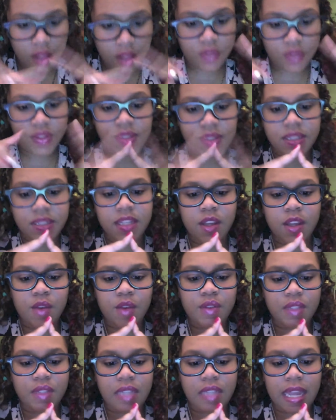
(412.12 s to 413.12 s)

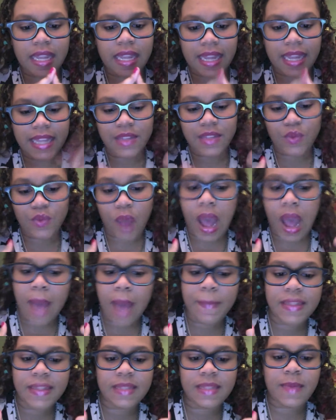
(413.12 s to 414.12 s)
Zico is like, his
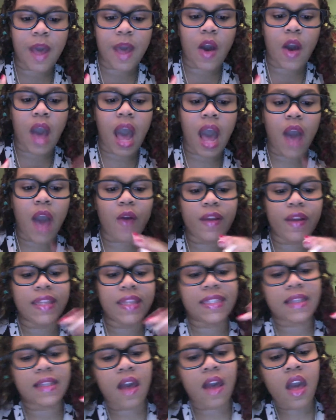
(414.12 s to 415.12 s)
rap is about how
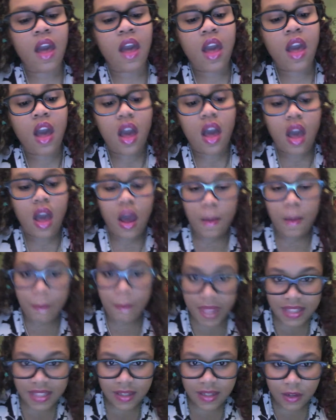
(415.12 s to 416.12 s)
he's
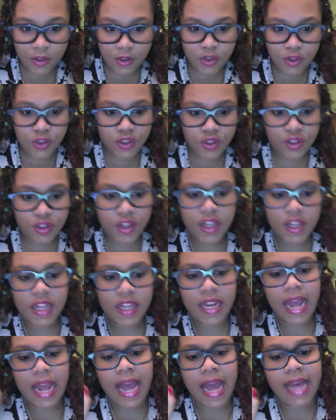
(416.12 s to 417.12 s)

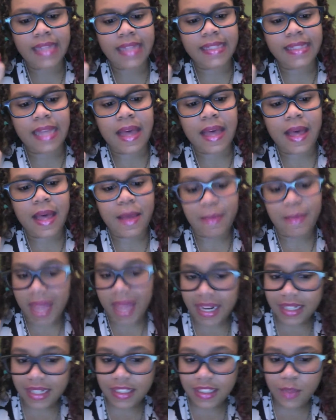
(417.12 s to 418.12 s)
misunderstood as a
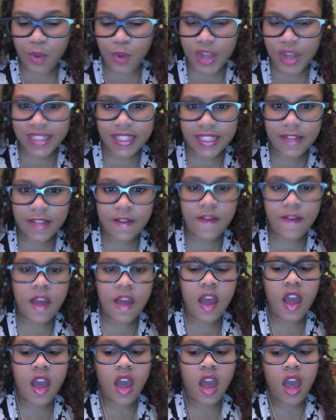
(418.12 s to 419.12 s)
manic depressive,
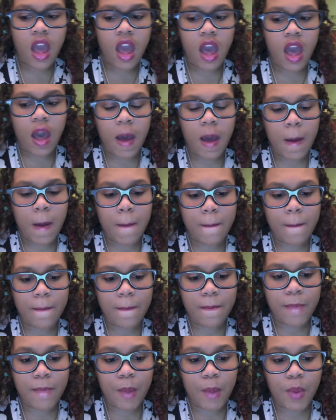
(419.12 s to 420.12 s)

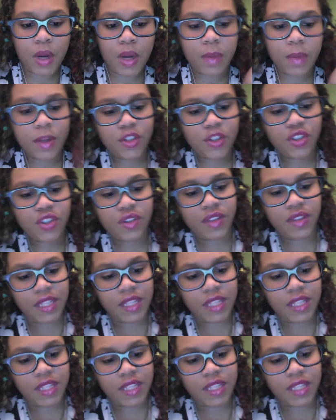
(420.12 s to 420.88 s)
but pretty much this